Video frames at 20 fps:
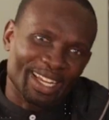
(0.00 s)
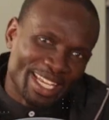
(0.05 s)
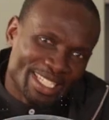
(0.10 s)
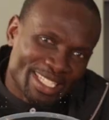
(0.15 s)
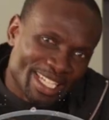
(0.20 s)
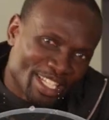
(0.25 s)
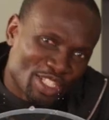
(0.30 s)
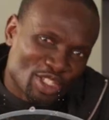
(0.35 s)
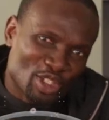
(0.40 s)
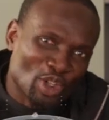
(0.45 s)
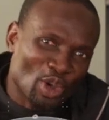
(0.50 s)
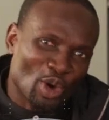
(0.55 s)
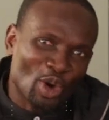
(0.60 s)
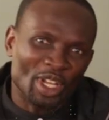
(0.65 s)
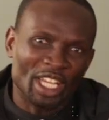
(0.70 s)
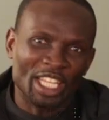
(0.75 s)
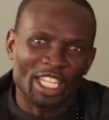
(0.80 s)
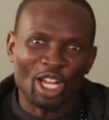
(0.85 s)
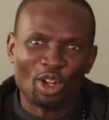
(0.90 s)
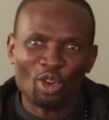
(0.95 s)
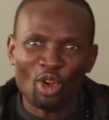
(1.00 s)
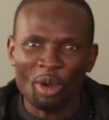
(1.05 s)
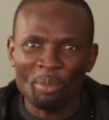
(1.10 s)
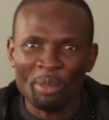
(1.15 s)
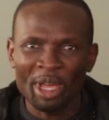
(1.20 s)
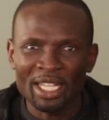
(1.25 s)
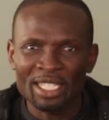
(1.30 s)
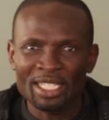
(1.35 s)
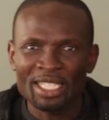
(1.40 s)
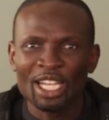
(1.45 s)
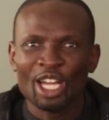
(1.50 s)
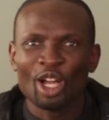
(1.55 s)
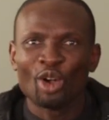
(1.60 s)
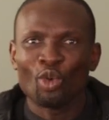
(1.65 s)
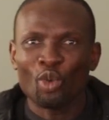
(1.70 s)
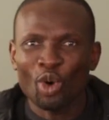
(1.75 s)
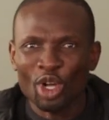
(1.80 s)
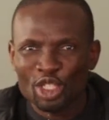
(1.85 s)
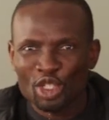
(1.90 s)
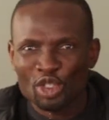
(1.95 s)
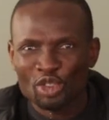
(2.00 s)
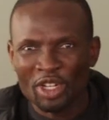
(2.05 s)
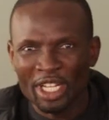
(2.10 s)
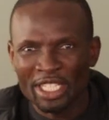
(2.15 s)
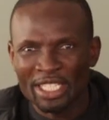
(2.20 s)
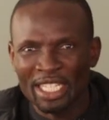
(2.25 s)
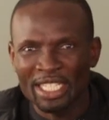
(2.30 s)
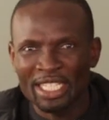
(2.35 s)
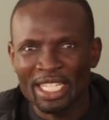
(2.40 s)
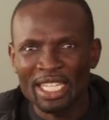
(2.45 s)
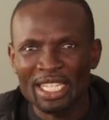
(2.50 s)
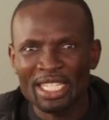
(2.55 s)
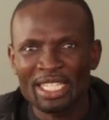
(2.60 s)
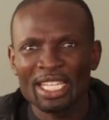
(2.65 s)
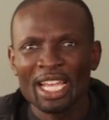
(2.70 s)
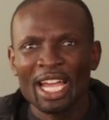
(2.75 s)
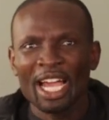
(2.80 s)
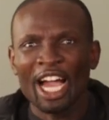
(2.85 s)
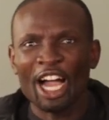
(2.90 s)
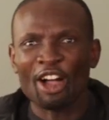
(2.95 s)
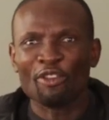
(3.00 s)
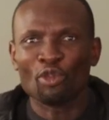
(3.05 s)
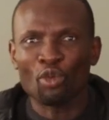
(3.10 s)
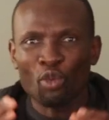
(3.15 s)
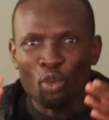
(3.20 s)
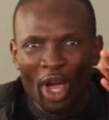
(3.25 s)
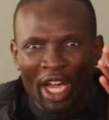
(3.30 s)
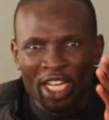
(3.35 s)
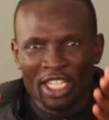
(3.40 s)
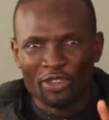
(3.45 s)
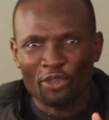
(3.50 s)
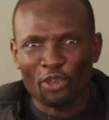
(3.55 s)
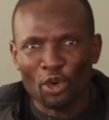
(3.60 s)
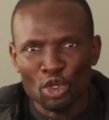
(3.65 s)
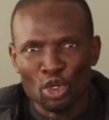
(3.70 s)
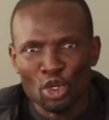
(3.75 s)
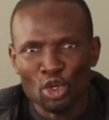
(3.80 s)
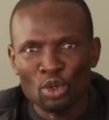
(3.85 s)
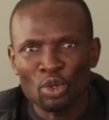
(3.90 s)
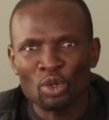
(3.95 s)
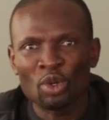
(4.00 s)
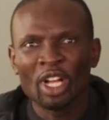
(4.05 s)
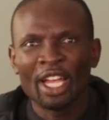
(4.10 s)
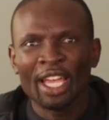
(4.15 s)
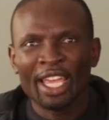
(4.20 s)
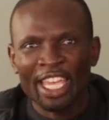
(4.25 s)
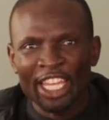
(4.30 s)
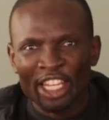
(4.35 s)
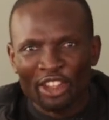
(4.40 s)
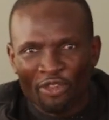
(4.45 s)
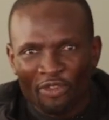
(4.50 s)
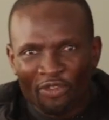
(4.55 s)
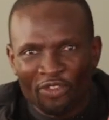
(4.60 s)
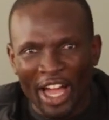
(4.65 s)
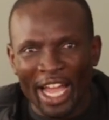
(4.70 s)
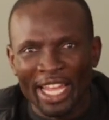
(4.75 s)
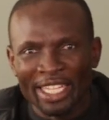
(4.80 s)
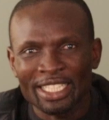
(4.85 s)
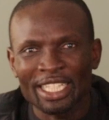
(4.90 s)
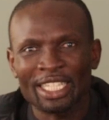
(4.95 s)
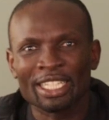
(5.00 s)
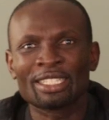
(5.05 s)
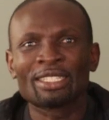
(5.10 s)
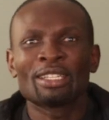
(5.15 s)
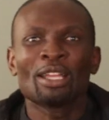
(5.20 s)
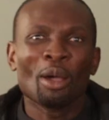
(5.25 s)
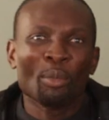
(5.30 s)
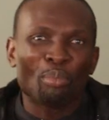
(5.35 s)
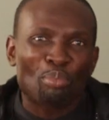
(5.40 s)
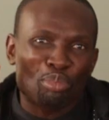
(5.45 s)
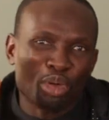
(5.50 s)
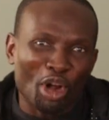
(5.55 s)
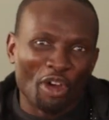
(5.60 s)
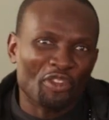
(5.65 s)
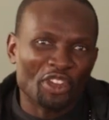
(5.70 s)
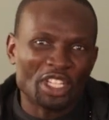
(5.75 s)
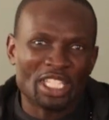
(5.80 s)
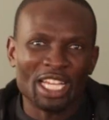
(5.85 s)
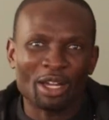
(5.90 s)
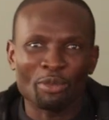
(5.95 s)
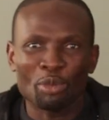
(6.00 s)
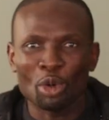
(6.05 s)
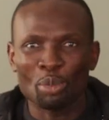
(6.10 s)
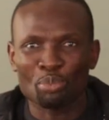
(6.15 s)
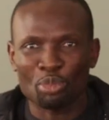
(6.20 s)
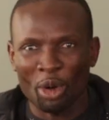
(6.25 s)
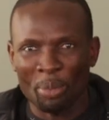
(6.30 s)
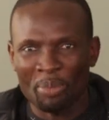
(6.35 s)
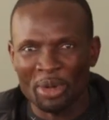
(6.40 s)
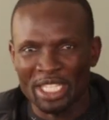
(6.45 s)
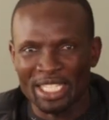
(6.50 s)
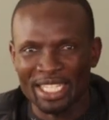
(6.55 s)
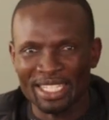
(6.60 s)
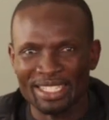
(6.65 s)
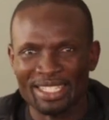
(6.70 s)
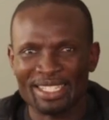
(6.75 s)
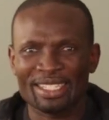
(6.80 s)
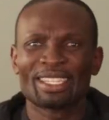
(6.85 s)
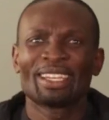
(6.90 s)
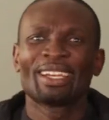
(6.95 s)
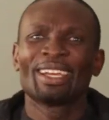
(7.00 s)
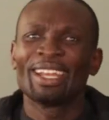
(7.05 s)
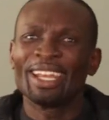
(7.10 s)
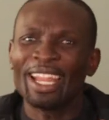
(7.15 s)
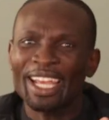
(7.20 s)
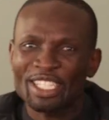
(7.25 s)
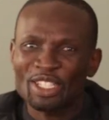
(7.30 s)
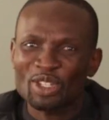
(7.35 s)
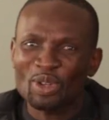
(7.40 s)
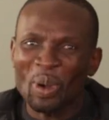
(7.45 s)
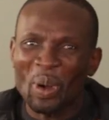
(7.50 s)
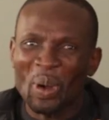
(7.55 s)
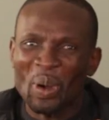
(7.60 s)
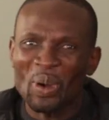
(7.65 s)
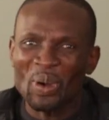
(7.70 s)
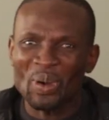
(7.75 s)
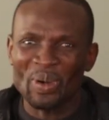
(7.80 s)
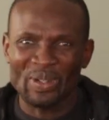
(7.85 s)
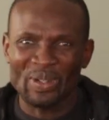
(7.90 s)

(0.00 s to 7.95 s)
Let us know in the comment what strategies have worked for you in finding profitable properties. Let's go.